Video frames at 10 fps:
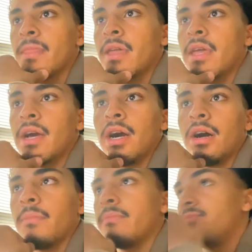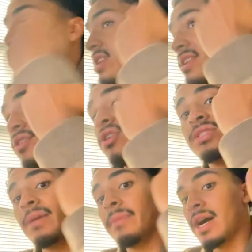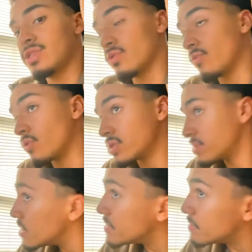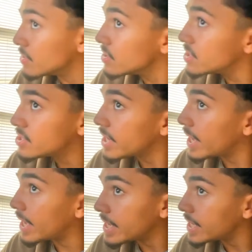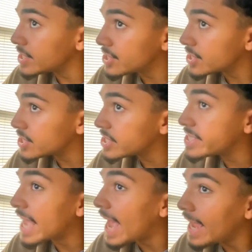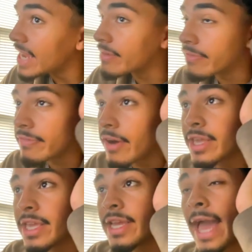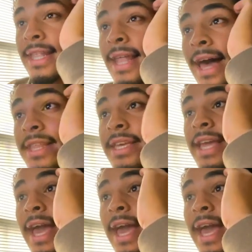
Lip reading: Trading near all-time high, so of course I'm going to be bullish. And it just sat in fucking lollygag